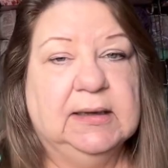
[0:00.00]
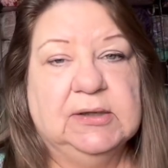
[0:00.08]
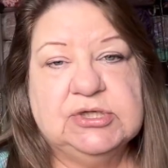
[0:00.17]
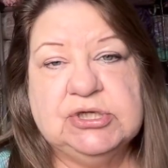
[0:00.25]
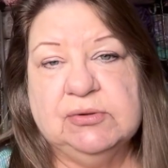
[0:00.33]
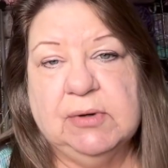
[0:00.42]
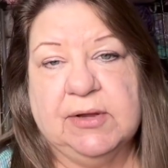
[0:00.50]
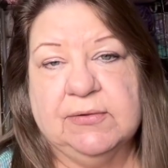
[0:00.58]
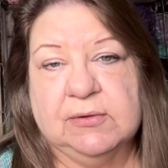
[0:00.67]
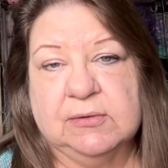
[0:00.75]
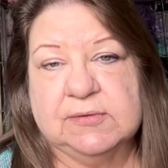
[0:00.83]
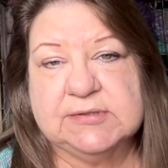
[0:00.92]
2
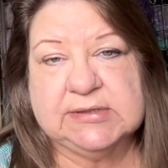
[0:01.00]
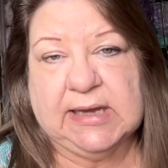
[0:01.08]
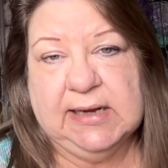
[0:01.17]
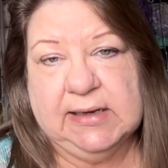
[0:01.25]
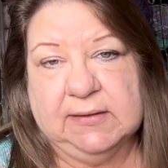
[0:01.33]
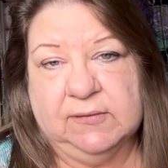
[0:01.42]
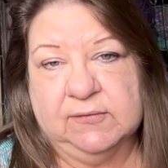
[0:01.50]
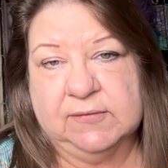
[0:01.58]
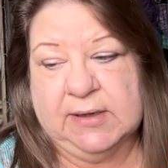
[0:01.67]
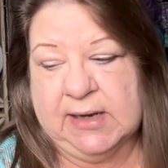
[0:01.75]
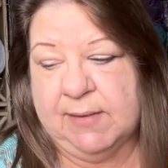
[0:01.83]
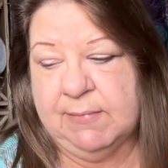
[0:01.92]
other skeins
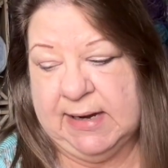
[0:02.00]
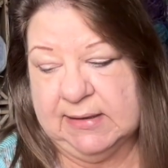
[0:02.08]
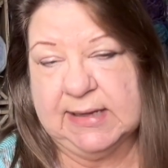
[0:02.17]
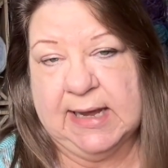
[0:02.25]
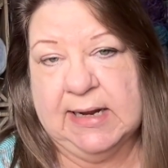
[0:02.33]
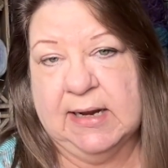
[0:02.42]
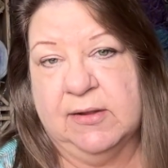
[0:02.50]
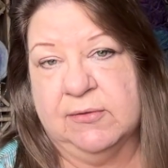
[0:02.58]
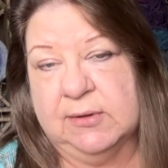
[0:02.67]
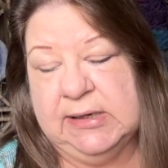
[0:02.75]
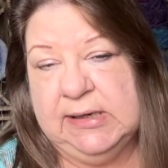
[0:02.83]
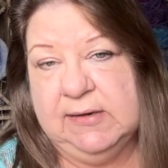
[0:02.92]
that I made that
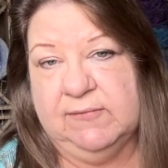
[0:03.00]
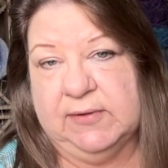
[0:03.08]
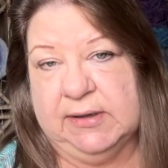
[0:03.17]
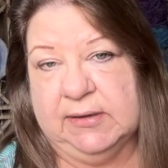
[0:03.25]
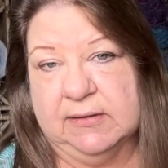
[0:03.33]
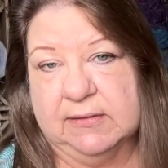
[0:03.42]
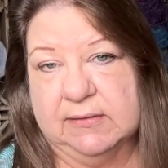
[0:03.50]
other Evie.